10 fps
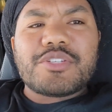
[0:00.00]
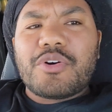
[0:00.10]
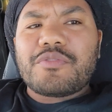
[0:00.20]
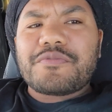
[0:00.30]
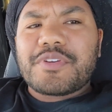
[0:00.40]

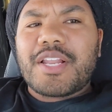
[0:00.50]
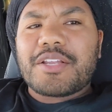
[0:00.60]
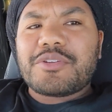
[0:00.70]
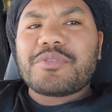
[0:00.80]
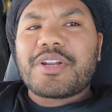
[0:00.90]
don't feel
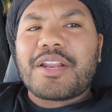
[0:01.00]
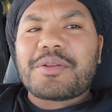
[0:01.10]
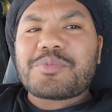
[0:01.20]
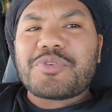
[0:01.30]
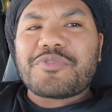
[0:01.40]
like doing it
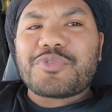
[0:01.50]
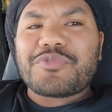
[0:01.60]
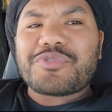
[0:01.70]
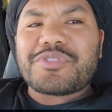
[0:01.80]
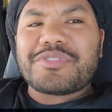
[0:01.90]
anymore for
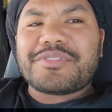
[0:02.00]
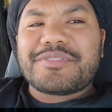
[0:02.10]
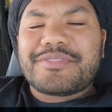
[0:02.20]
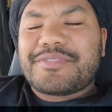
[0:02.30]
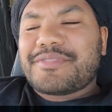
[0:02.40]
real.
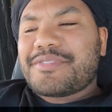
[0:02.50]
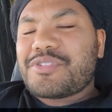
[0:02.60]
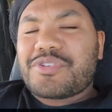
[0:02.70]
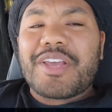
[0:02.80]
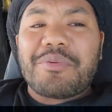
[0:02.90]

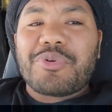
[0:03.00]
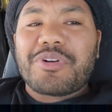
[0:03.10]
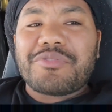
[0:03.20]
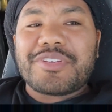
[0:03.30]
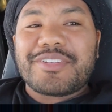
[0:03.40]
So yeah, I'm
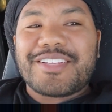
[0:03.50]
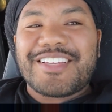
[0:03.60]
bored of it.